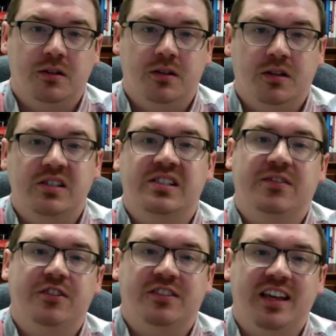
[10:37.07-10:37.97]
Because
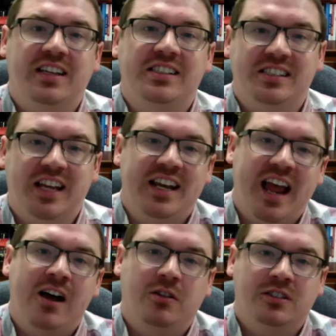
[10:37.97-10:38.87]
different things stand
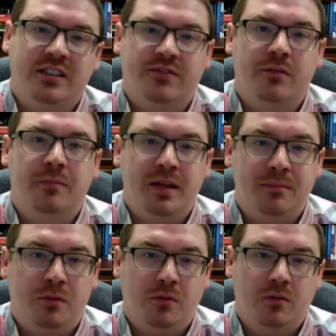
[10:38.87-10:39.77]
out to different
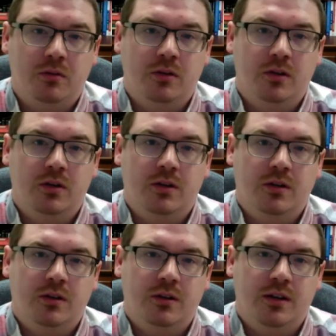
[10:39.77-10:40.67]
people.
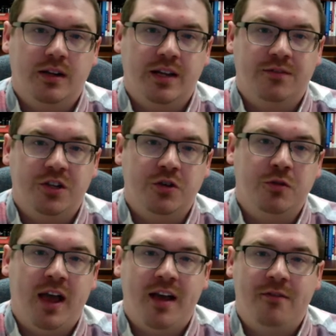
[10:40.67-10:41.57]
If you
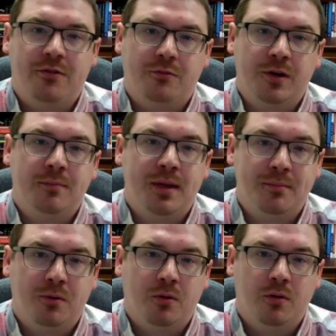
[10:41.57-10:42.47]
have three
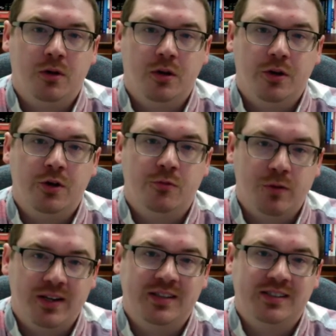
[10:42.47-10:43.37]
people who
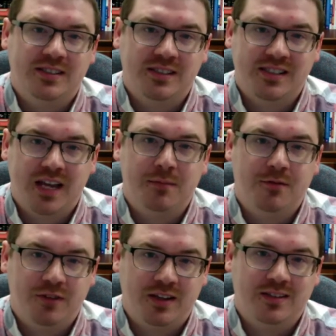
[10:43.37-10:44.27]
witnessed the same
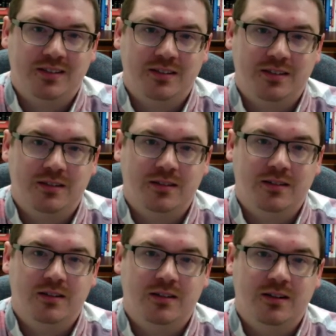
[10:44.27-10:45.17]
event,
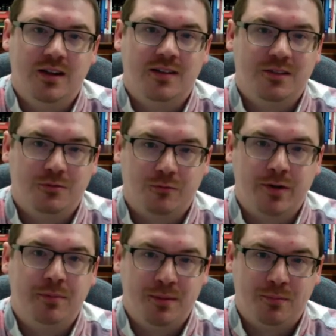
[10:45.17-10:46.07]
three
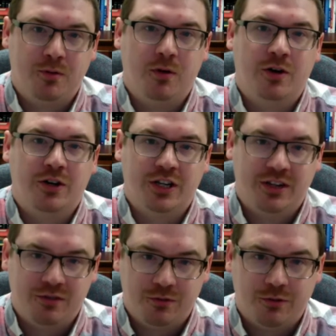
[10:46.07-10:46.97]
people are going to
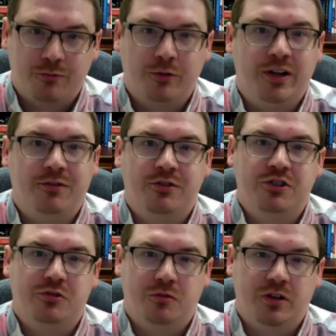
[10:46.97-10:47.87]
give you three different
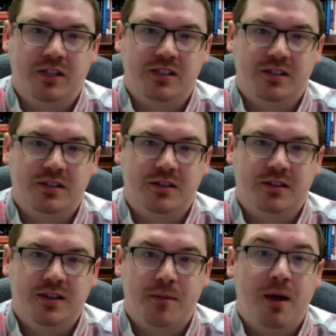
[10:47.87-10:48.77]
stories.
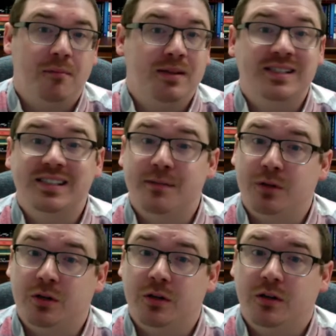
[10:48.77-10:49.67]
They might be
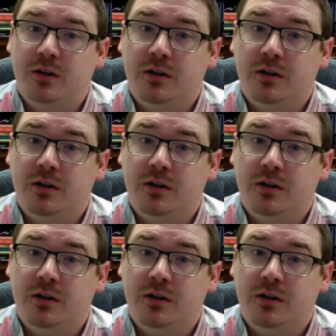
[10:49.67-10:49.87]
similar,